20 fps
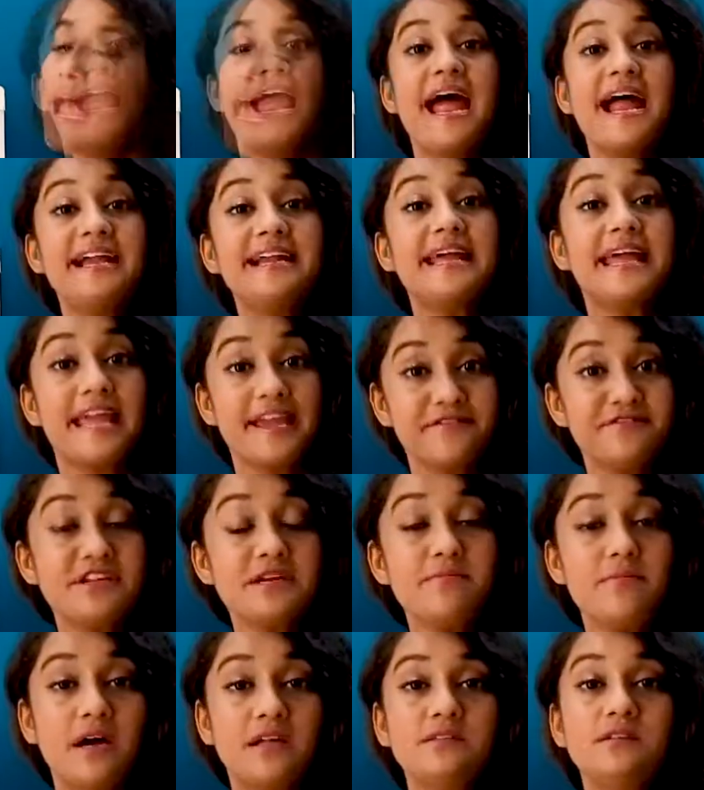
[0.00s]
And every
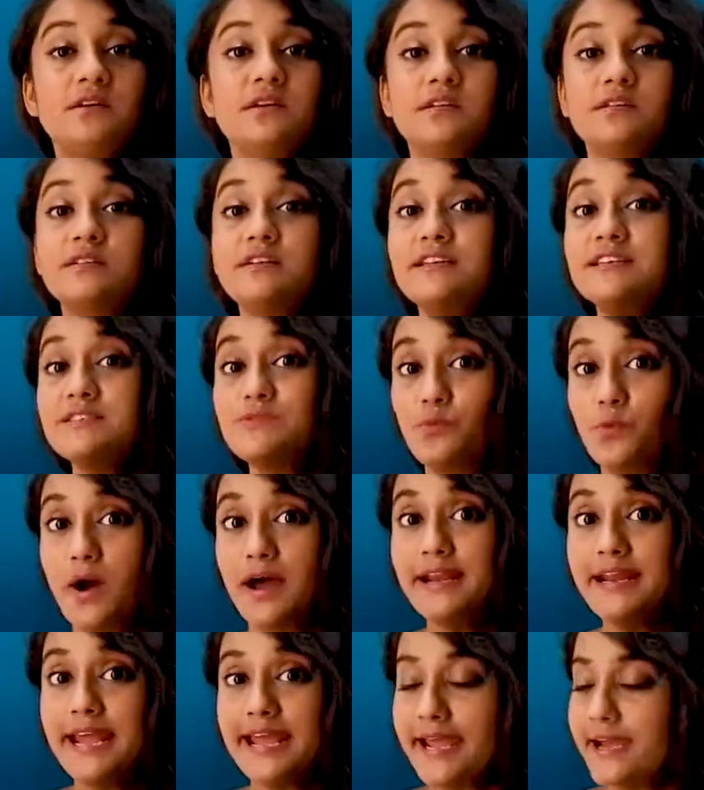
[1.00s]
month, there is
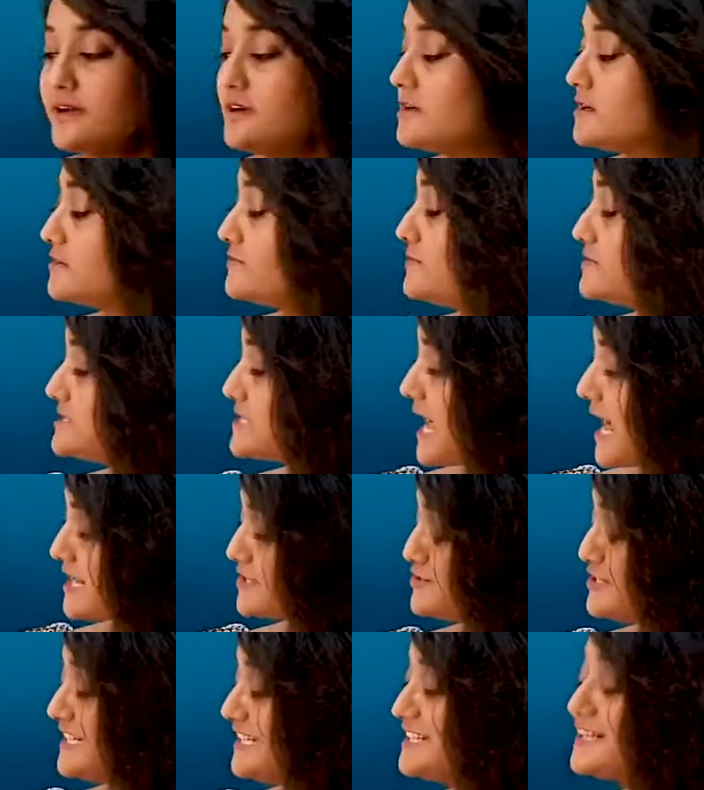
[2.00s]
one egg which
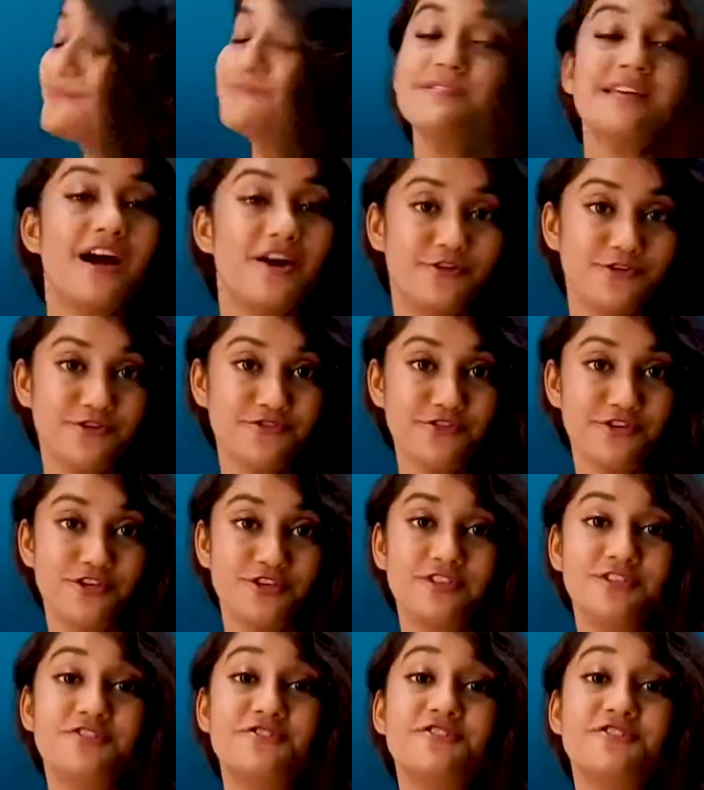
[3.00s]
actually comes out of here,